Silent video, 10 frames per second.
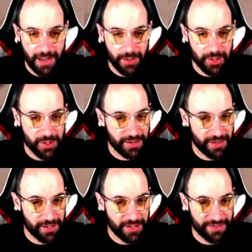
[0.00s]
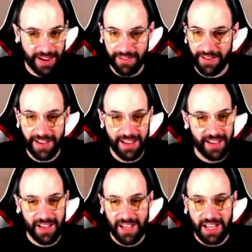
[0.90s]
level thirty-five.
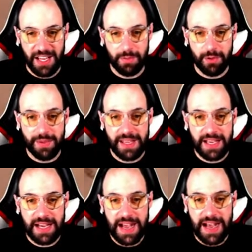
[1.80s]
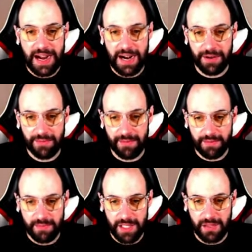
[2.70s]
It will be a hard,
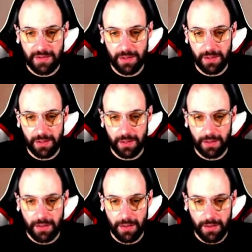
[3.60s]
difficult